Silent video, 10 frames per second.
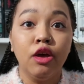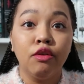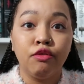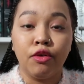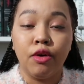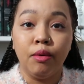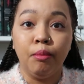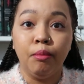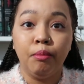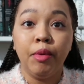
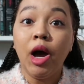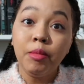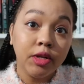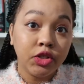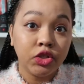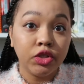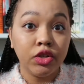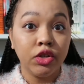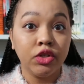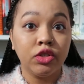from
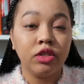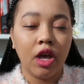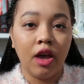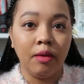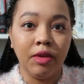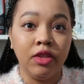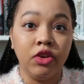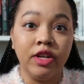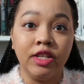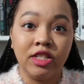publishers either
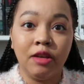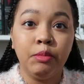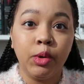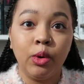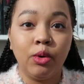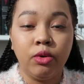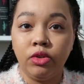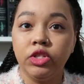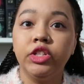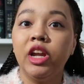in December or
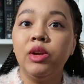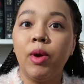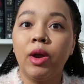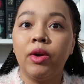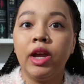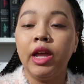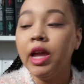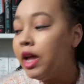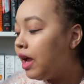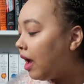early January,
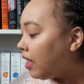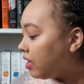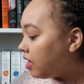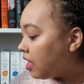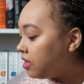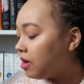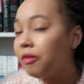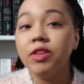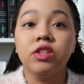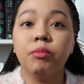and then some of
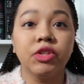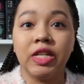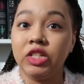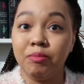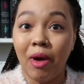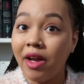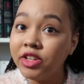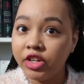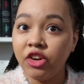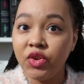these are books I just bought in
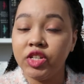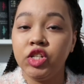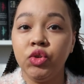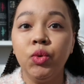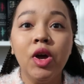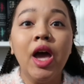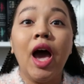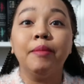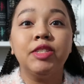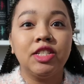January too.
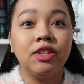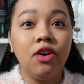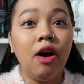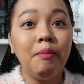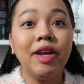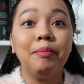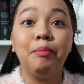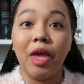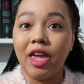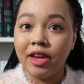I'm still on my
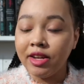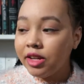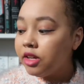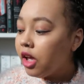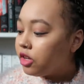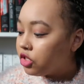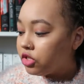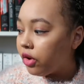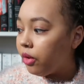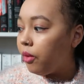ban,
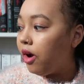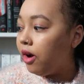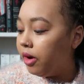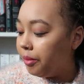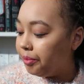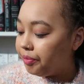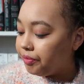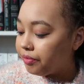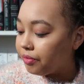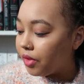so
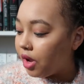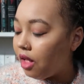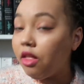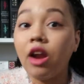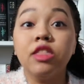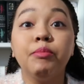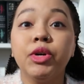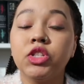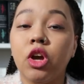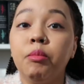a lot of the
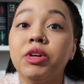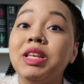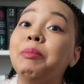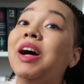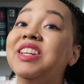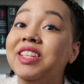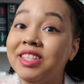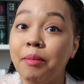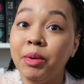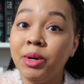books are books I bought in
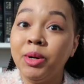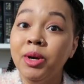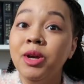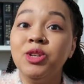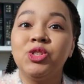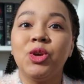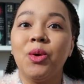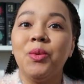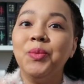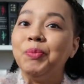December,
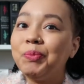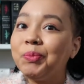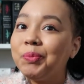so